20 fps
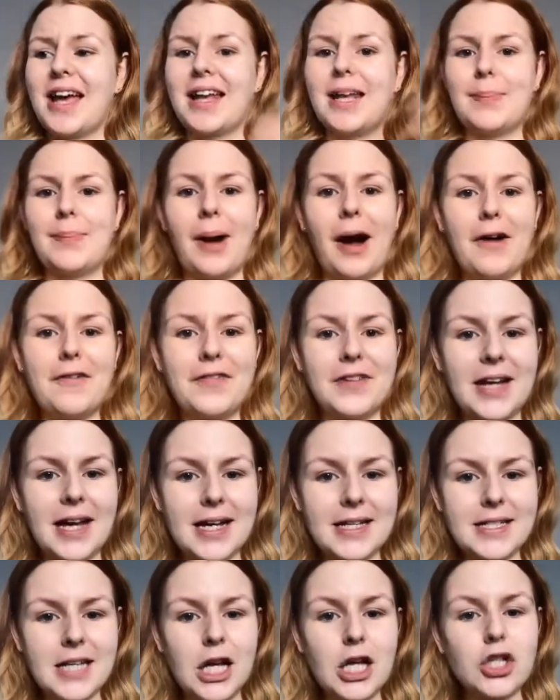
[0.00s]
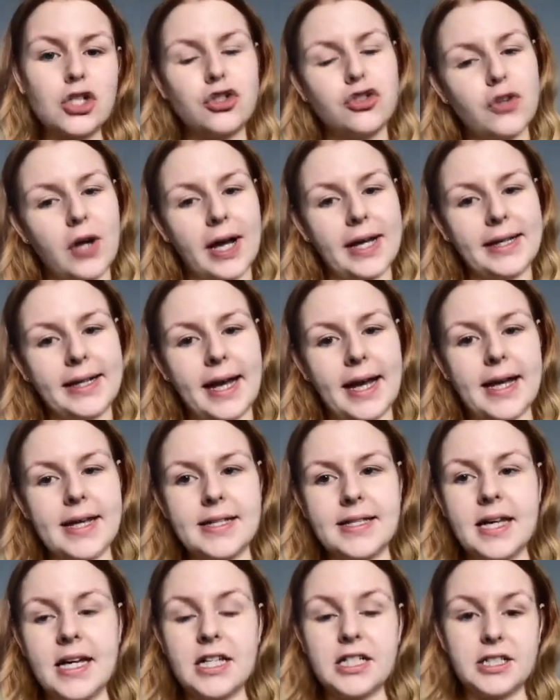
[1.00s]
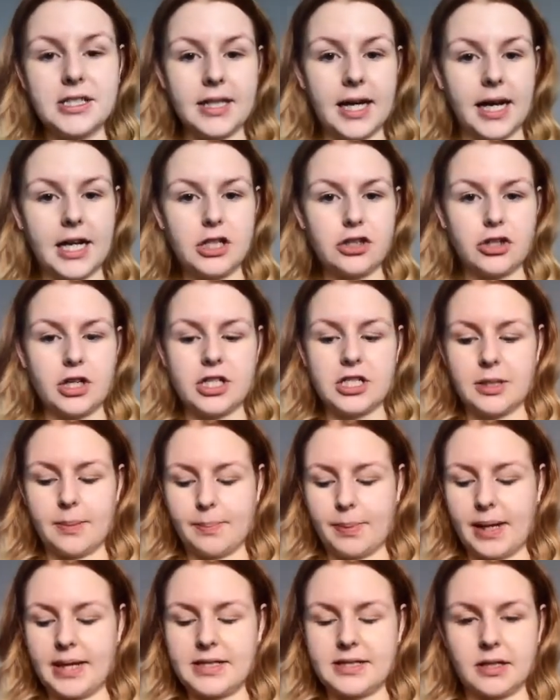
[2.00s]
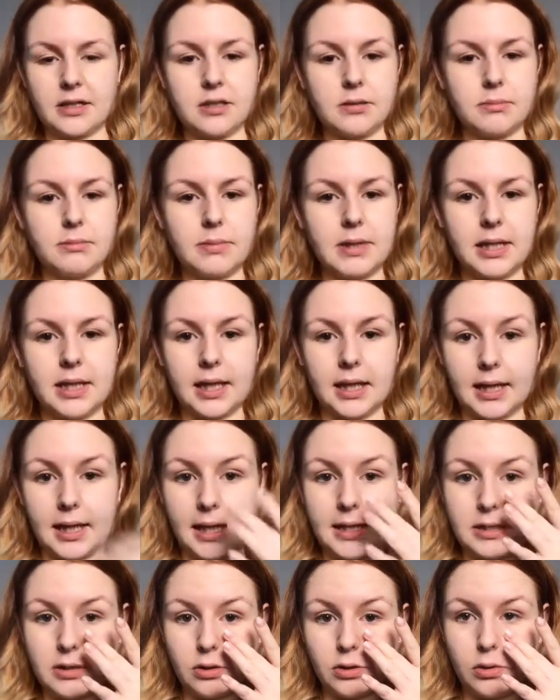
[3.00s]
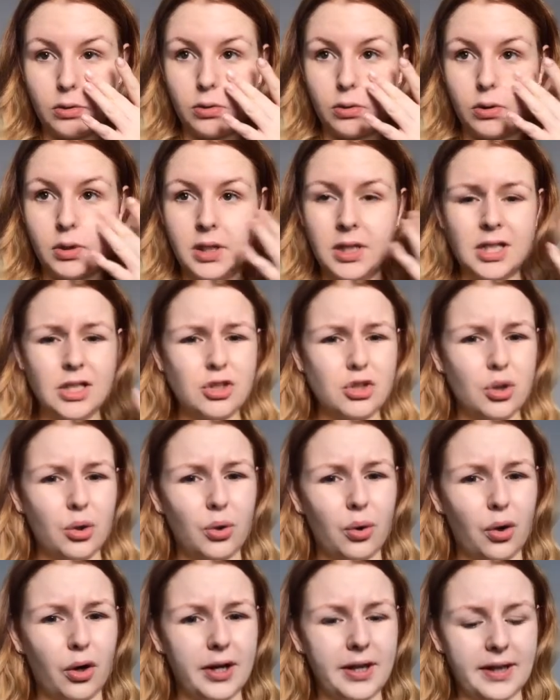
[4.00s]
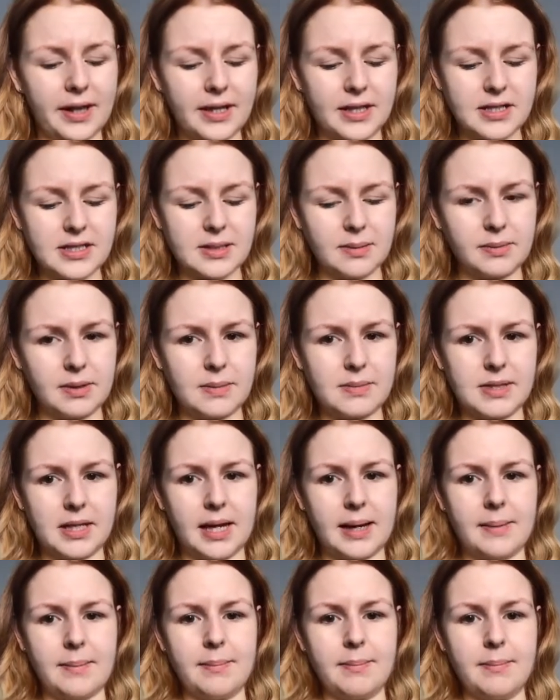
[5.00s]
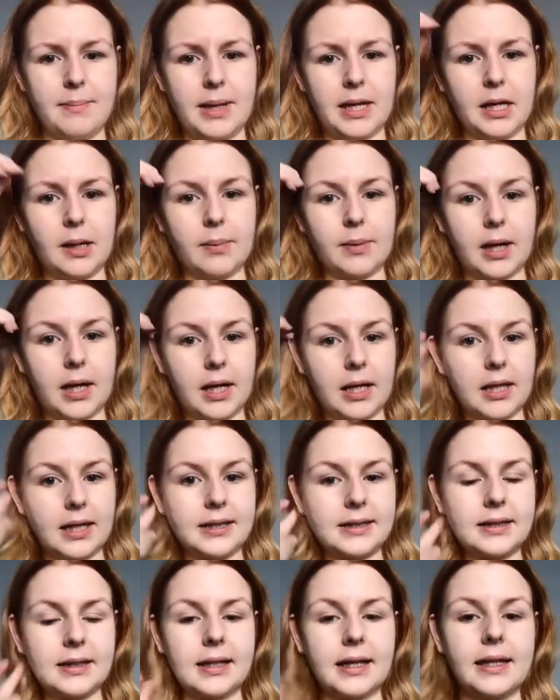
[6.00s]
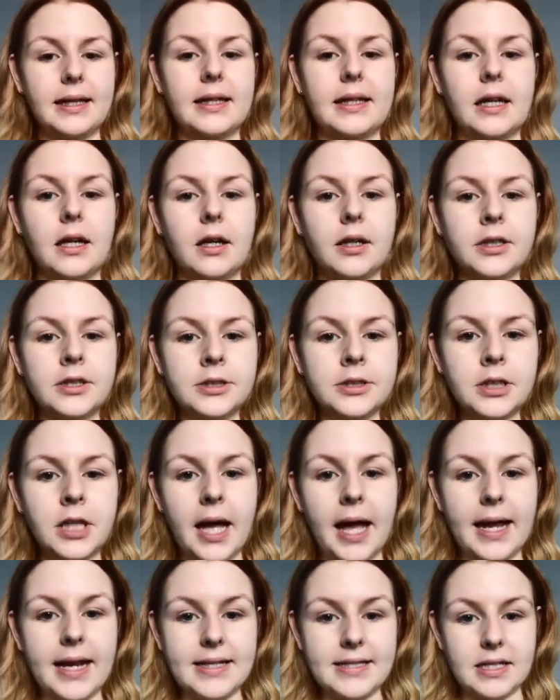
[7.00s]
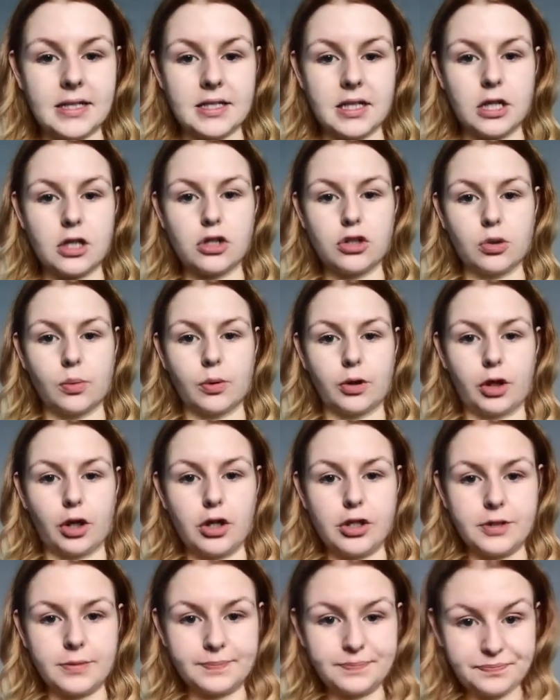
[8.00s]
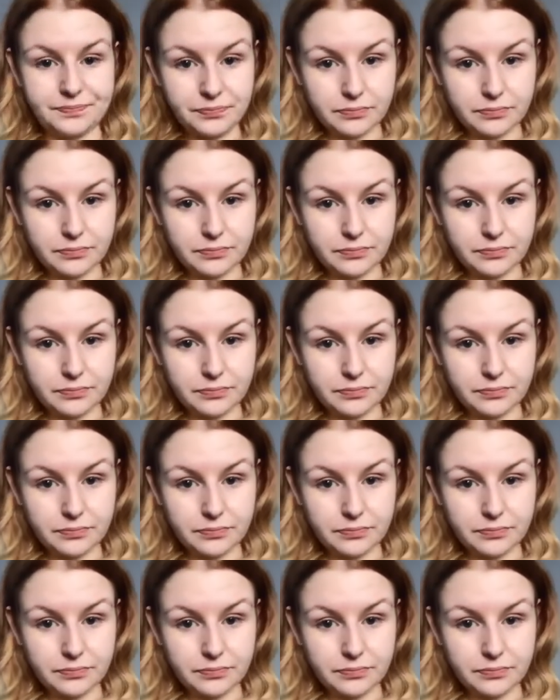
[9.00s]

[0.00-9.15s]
any puffiness, dryness, dehydration, but it doesn't make it kind of go too oily, because sometimes makeup can cling to that area and it doesn't, so we're good.